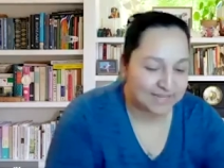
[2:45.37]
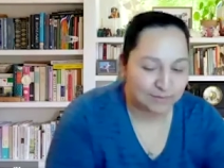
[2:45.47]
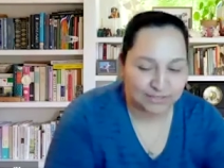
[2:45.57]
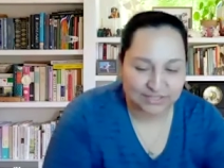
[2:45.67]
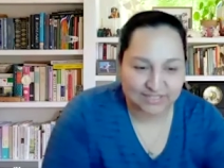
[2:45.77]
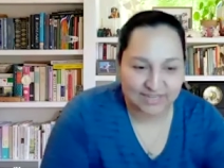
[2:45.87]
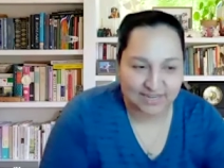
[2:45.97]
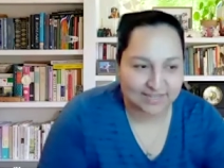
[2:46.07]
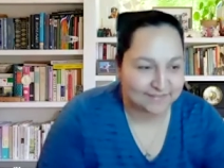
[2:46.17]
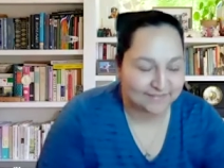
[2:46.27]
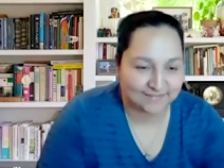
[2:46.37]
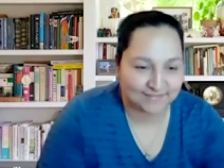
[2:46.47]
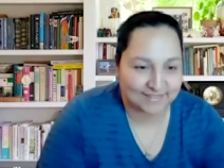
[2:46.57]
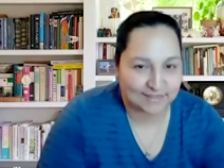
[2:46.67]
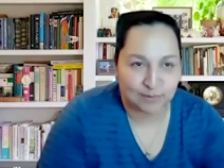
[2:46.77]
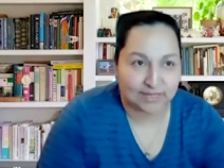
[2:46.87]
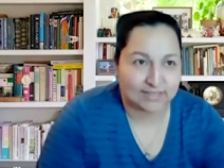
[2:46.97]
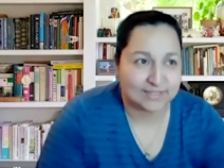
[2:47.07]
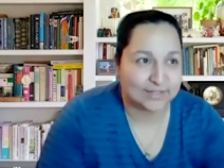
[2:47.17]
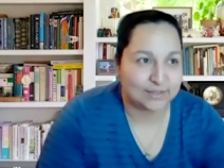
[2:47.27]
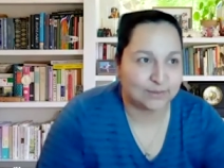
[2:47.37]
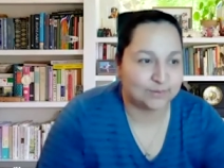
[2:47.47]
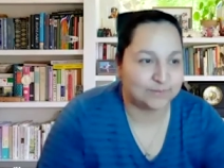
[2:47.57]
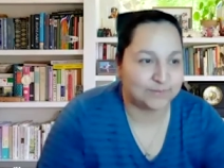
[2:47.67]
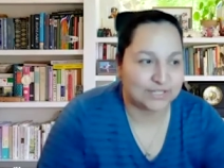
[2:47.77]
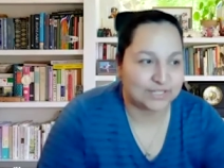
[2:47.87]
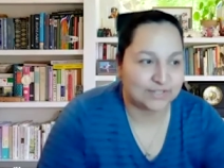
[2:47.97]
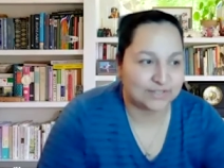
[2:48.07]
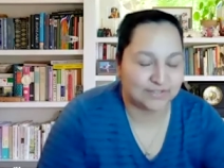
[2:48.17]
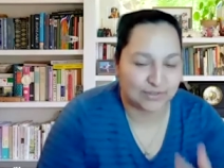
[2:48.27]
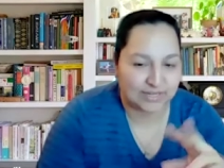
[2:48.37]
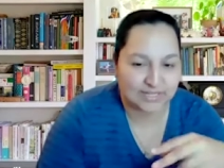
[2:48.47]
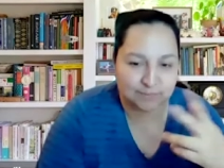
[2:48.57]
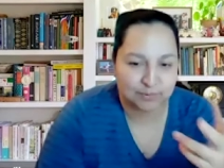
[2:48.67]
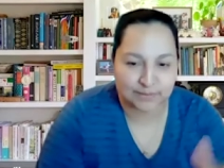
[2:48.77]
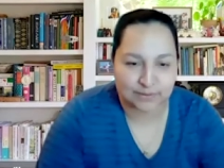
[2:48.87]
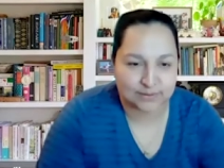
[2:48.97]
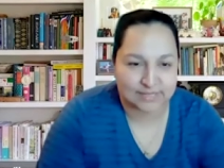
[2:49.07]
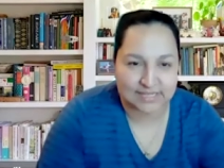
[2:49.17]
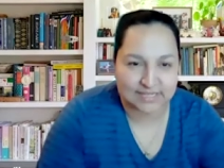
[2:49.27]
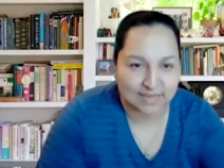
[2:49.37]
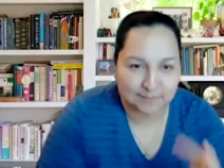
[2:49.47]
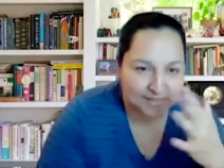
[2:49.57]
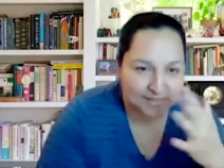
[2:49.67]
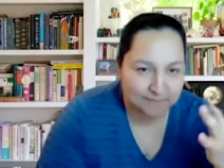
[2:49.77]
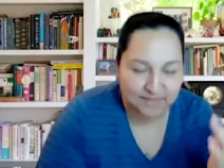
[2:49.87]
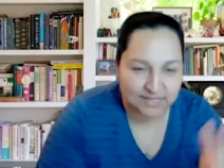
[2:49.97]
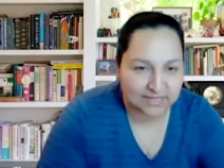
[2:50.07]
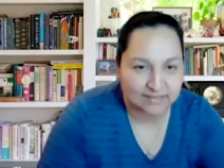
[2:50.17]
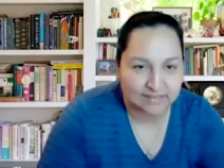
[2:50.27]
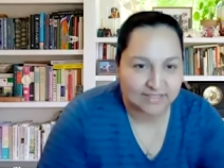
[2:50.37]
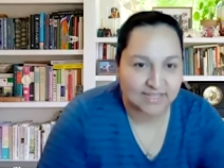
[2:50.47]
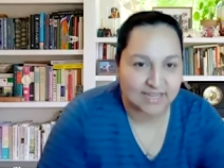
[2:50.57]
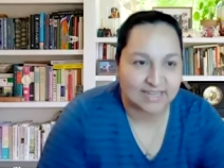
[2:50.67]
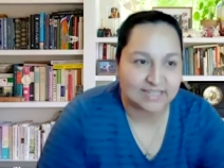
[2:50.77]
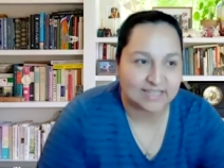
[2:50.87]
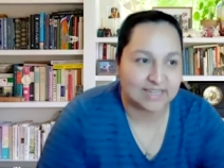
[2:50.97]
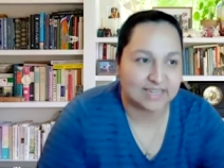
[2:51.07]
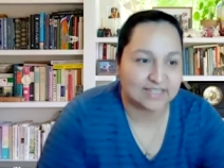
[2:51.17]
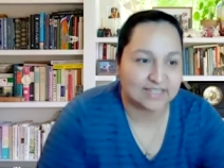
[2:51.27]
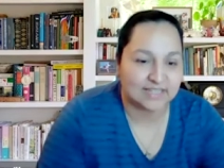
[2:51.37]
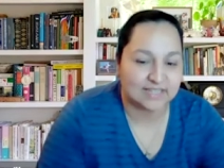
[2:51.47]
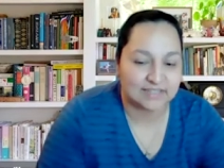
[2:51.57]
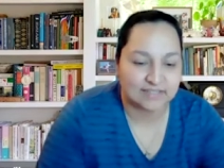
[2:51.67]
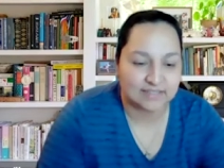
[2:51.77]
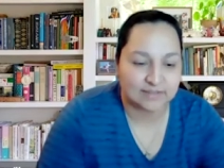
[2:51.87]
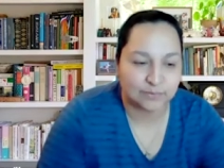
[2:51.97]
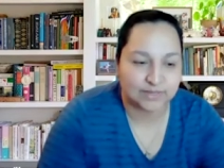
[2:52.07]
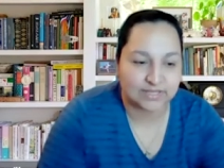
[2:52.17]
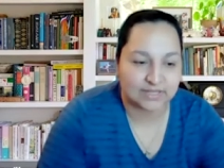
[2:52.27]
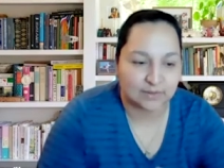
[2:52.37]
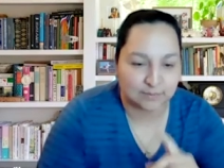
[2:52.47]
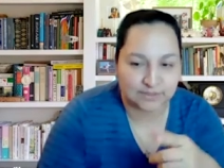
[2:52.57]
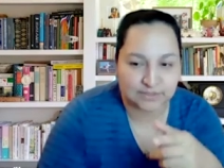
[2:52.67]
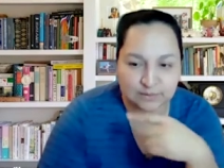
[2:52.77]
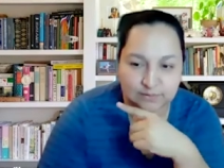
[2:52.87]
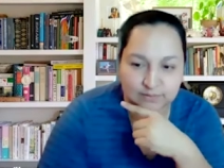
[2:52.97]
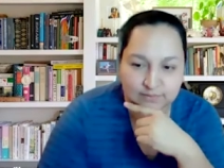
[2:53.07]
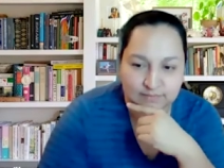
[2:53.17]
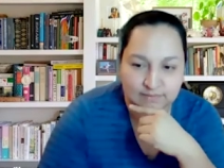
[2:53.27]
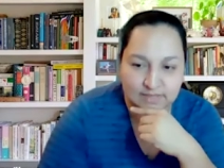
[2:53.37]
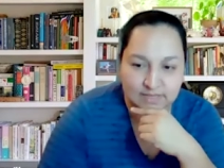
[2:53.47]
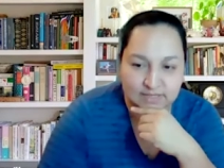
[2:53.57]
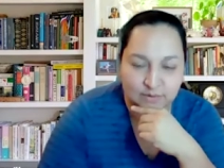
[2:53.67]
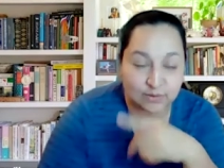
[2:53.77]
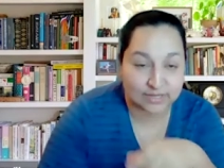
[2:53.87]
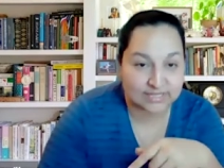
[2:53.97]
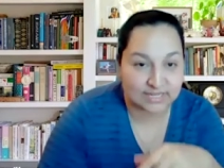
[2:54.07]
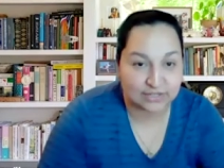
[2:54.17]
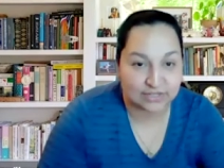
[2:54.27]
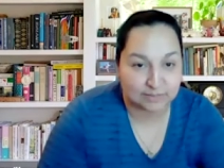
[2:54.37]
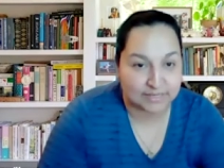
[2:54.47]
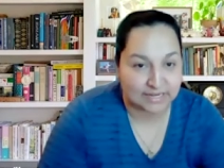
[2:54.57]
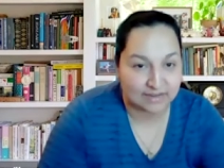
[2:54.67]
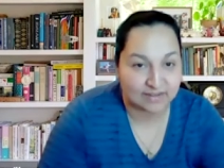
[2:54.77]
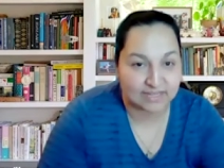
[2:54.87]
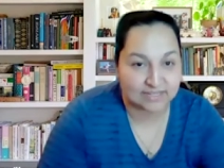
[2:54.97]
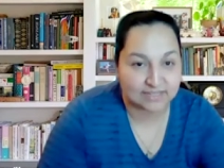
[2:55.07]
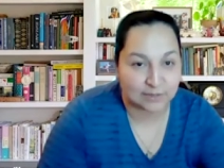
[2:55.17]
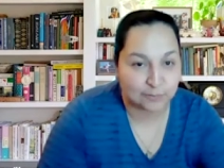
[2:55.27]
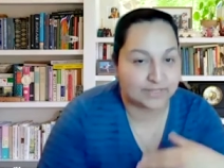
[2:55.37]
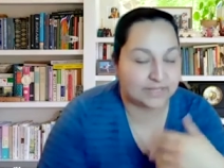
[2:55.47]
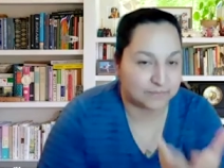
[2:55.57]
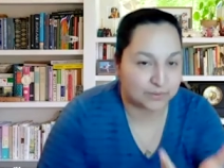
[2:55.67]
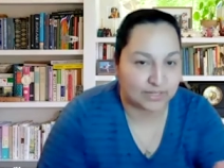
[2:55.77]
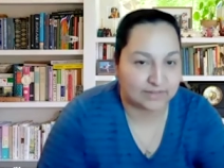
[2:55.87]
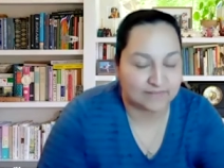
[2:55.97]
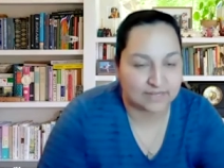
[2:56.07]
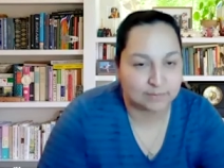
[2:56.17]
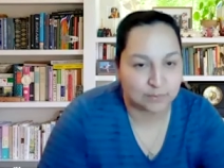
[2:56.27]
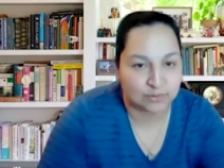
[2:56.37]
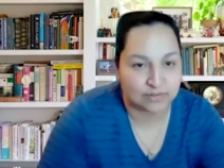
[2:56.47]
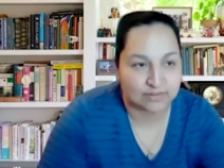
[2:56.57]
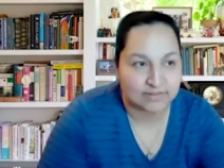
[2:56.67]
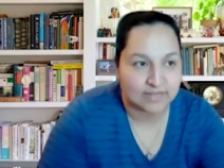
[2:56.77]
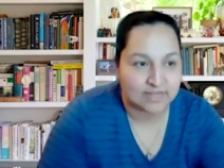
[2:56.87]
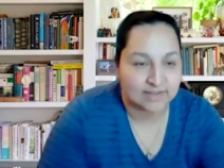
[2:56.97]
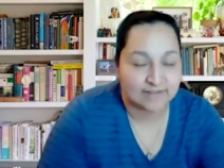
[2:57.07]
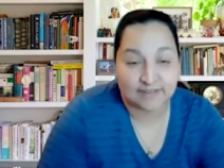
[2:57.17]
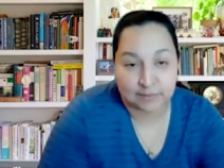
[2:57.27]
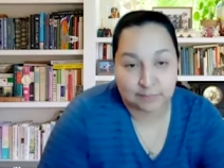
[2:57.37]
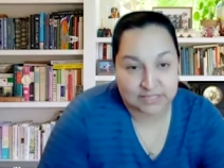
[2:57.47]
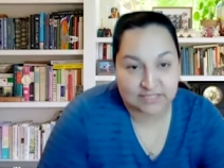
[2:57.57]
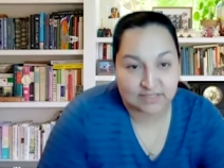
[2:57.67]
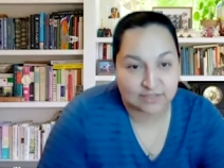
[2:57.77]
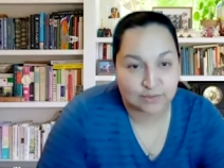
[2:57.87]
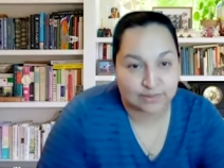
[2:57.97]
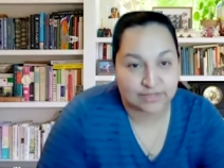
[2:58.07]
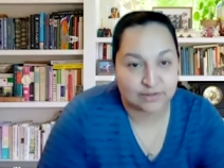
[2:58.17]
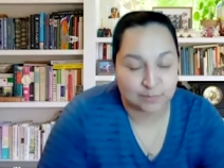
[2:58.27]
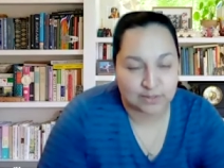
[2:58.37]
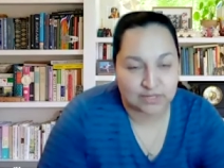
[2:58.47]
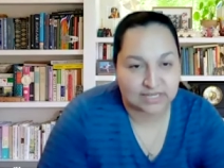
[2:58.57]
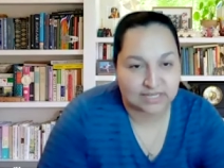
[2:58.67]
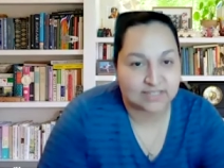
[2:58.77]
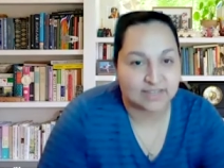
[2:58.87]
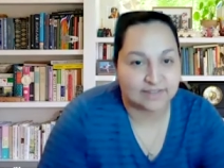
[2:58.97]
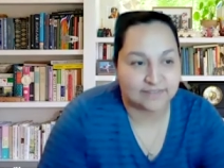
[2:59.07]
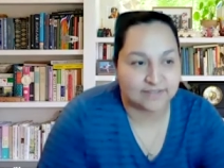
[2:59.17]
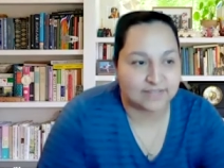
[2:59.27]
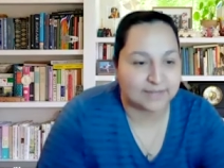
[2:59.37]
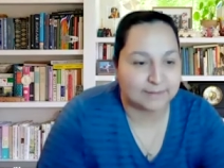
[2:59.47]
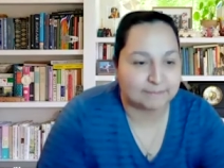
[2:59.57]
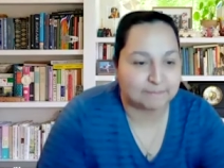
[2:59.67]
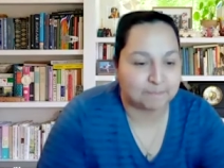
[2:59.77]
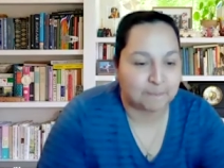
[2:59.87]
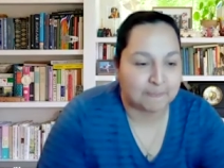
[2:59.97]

that was just kind of a while ago just trying to promote like an MLM thing on the side, and then with the homeschool uh, organization in my area, helping them try to find more families to join their community and stuff. Um,